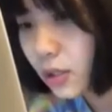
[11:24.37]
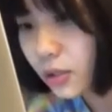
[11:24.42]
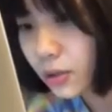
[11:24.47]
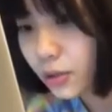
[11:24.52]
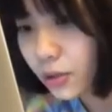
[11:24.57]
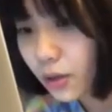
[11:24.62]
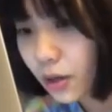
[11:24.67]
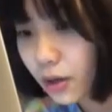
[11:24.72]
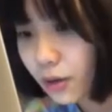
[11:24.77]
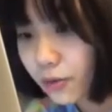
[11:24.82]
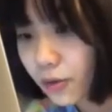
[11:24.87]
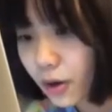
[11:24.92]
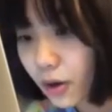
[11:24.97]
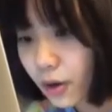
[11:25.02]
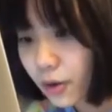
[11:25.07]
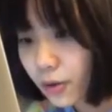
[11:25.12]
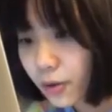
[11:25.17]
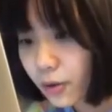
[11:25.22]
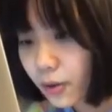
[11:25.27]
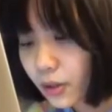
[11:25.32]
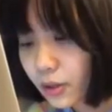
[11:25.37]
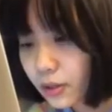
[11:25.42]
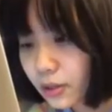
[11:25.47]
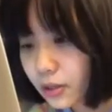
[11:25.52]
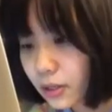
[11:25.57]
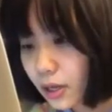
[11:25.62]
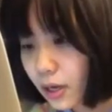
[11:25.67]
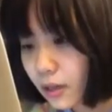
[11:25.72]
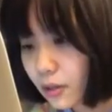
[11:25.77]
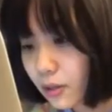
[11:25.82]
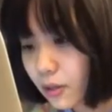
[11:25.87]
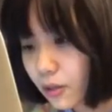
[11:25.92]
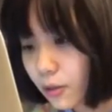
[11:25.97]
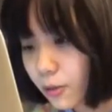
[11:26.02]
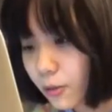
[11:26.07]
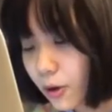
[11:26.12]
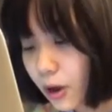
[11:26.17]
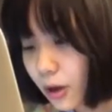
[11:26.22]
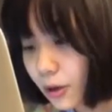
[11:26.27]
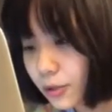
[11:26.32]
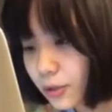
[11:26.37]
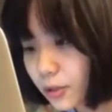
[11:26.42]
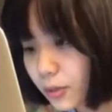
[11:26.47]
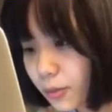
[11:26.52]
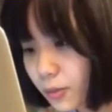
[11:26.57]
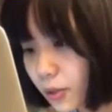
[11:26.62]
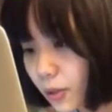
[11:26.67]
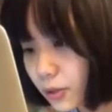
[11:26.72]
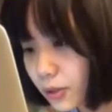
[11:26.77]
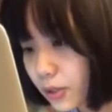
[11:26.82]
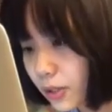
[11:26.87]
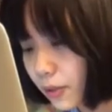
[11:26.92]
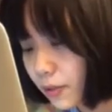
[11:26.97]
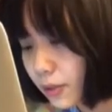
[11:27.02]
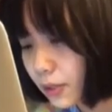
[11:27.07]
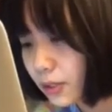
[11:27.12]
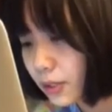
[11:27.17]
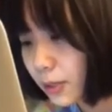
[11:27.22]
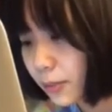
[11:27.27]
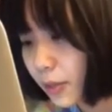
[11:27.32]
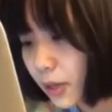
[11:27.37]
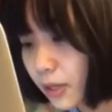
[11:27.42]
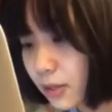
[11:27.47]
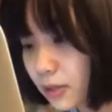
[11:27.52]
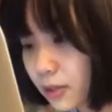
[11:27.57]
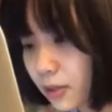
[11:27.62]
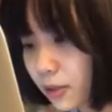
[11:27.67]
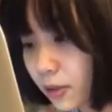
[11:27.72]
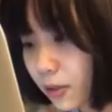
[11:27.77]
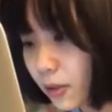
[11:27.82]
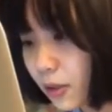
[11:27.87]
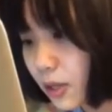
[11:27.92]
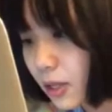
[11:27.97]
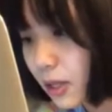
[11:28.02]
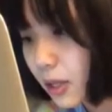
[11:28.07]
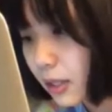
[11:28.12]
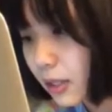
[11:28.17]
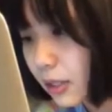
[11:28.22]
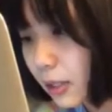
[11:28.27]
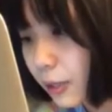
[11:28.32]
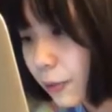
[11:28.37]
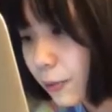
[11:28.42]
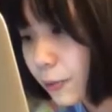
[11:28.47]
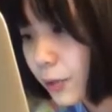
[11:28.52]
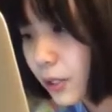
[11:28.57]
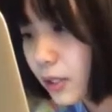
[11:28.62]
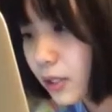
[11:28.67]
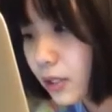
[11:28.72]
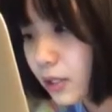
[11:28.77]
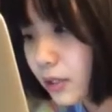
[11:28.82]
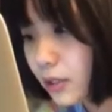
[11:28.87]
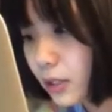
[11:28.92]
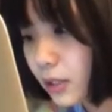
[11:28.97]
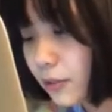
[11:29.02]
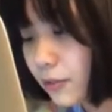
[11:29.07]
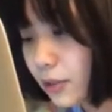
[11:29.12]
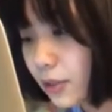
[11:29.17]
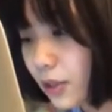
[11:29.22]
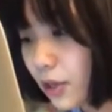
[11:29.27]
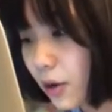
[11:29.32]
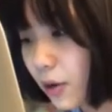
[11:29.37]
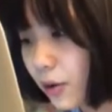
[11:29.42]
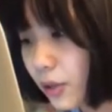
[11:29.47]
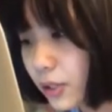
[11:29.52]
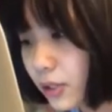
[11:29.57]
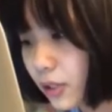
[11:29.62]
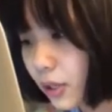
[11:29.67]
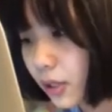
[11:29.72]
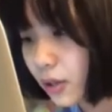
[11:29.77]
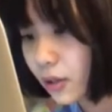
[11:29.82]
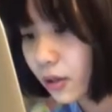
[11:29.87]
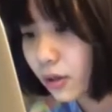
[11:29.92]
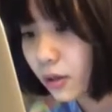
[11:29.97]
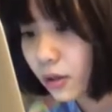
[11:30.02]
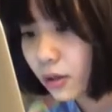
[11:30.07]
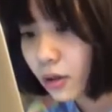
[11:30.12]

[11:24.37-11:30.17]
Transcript: to avoid one another throughout most of the semester, like we didn't even know each other.